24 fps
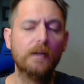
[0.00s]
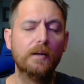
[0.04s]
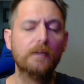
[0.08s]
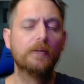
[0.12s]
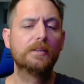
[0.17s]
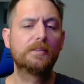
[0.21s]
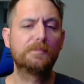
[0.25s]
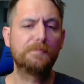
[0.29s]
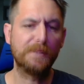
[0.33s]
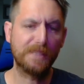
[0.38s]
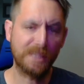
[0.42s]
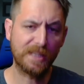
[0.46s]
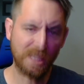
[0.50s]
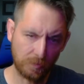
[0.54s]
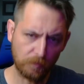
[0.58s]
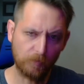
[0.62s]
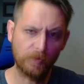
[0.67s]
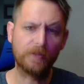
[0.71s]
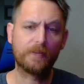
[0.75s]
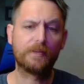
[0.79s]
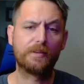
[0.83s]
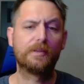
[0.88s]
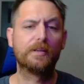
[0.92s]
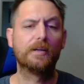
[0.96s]
Let's begin
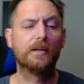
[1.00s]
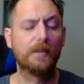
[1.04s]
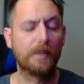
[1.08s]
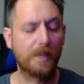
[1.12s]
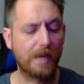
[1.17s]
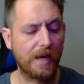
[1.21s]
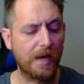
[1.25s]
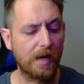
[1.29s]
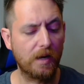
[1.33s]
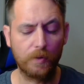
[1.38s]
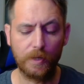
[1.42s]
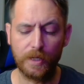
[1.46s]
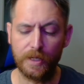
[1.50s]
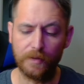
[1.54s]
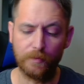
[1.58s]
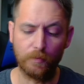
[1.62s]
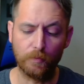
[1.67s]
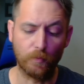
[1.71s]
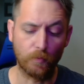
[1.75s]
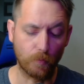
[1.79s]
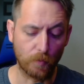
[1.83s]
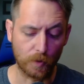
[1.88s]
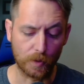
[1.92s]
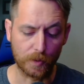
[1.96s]
with how it
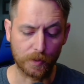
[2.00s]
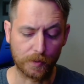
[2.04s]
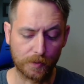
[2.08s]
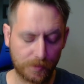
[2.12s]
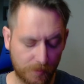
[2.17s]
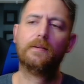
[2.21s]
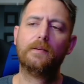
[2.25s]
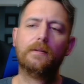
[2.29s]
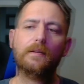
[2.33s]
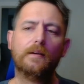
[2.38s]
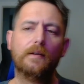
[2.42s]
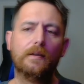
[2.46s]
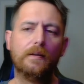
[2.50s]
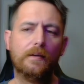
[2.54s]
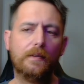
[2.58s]
works.